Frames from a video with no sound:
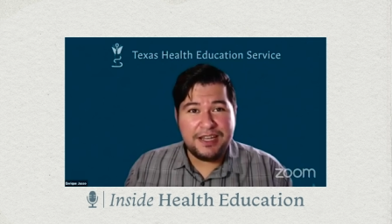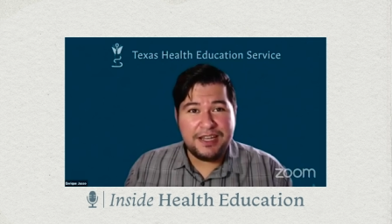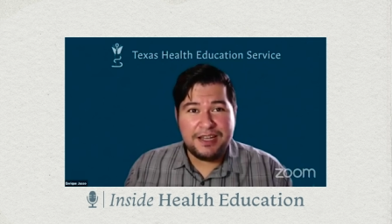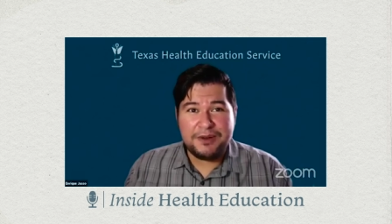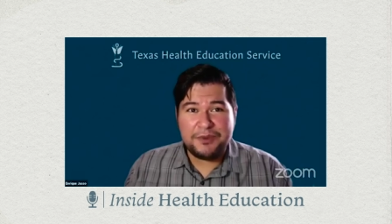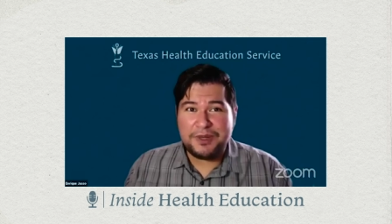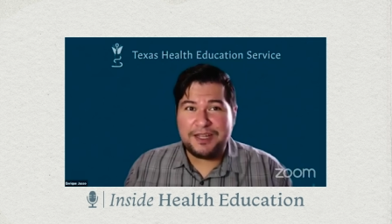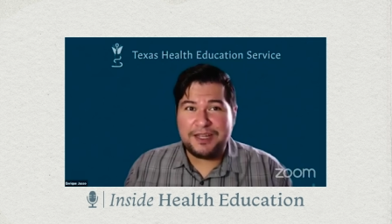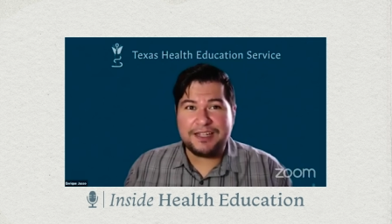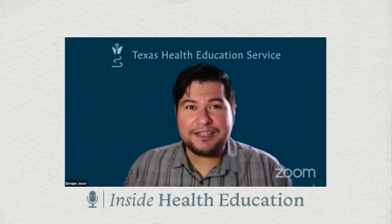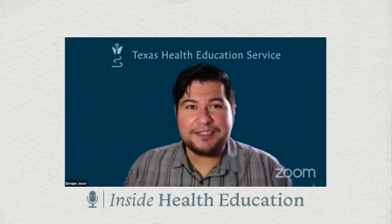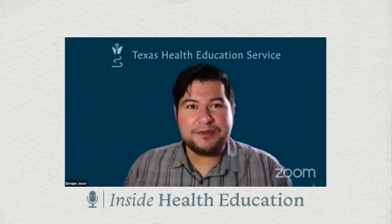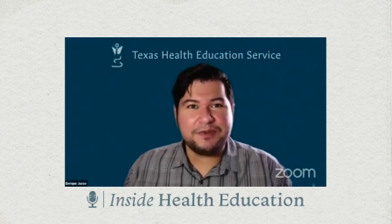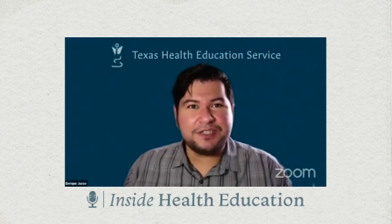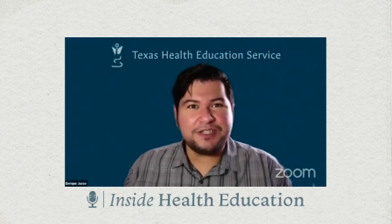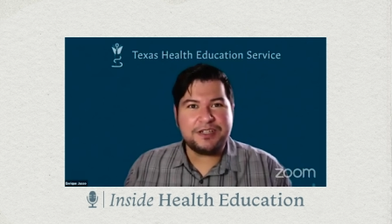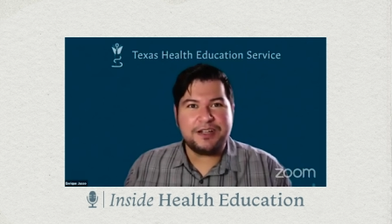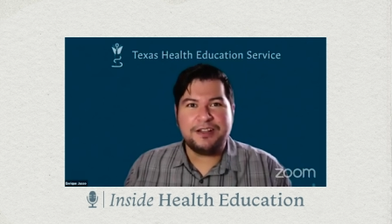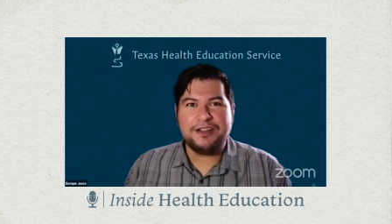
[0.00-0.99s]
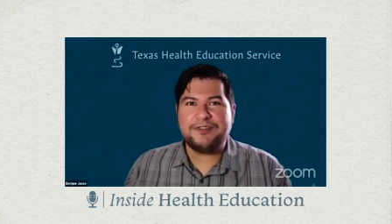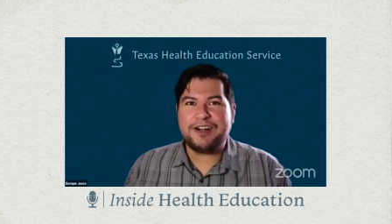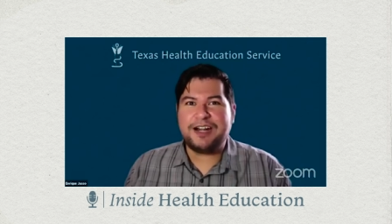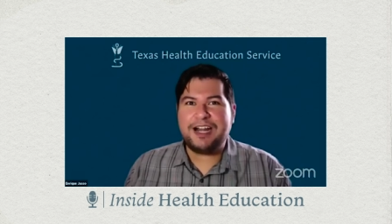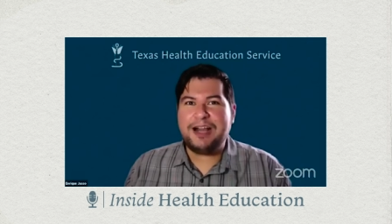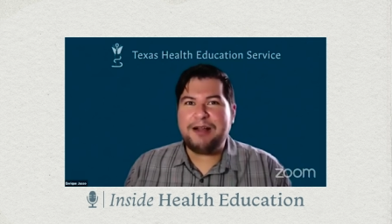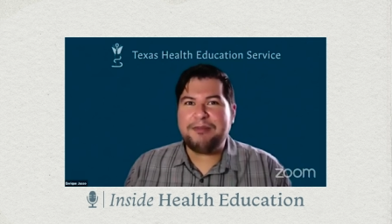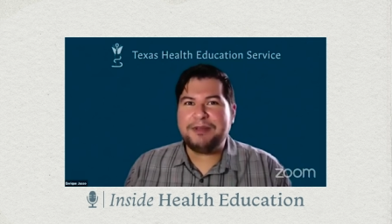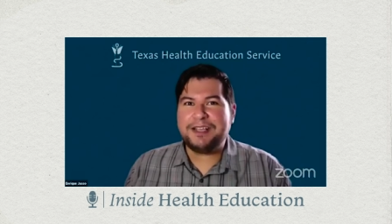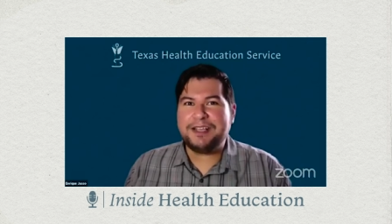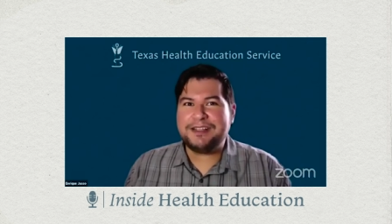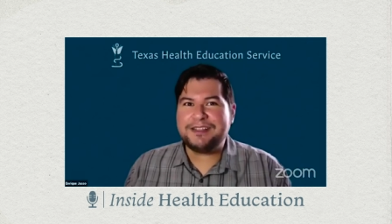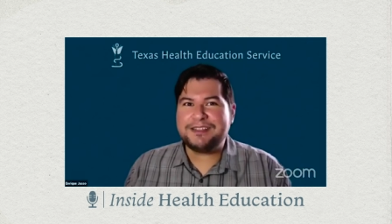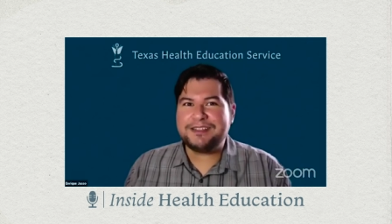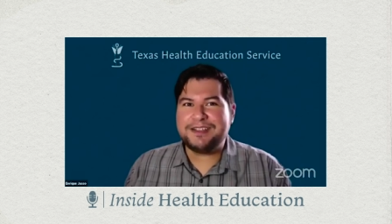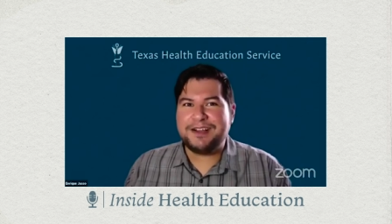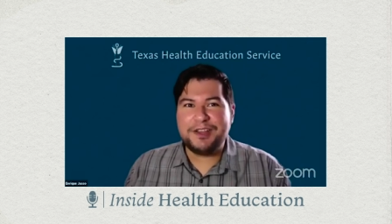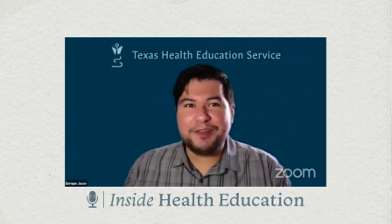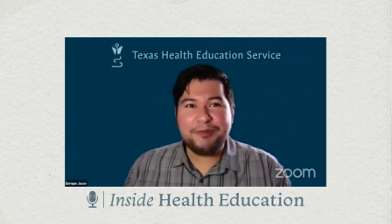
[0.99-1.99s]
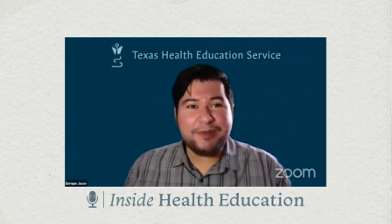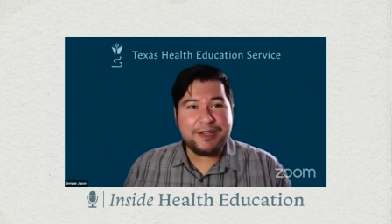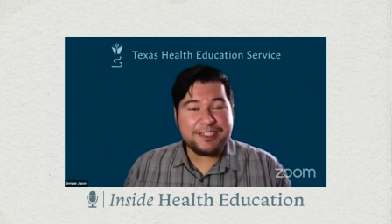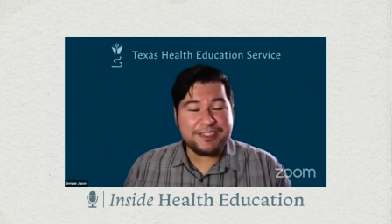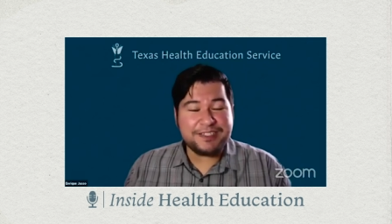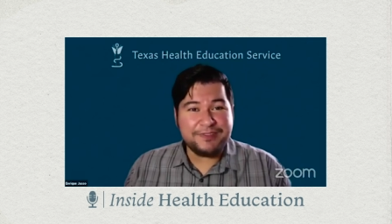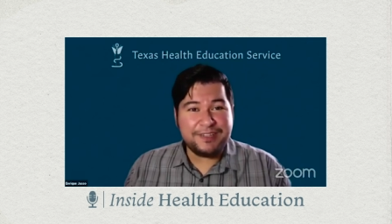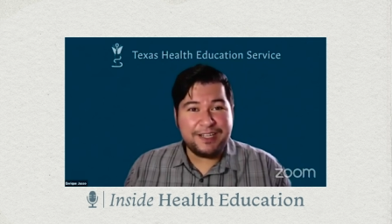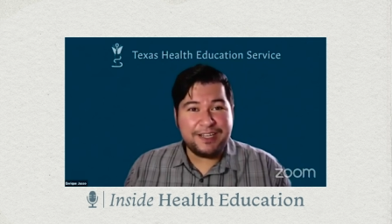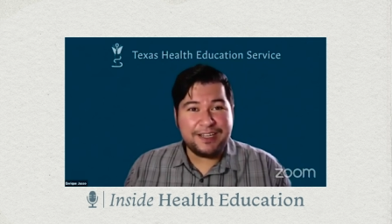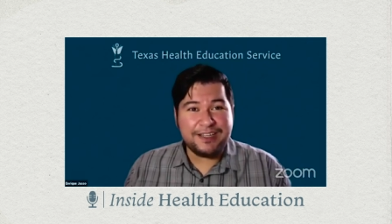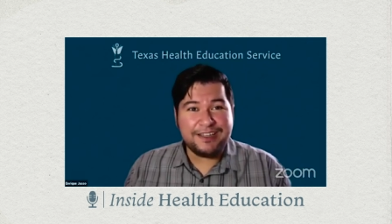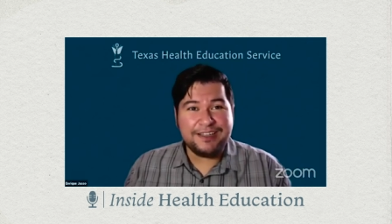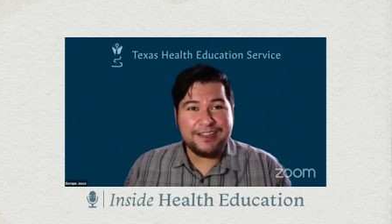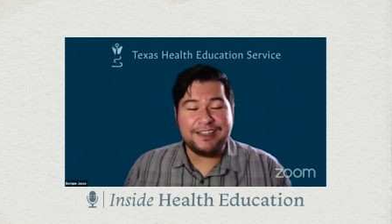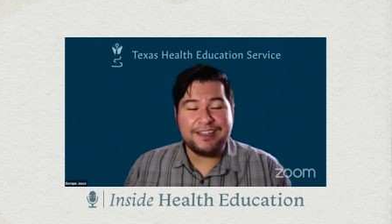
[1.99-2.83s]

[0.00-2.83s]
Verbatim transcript: We'd like to wish all of our applicants all the best of luck.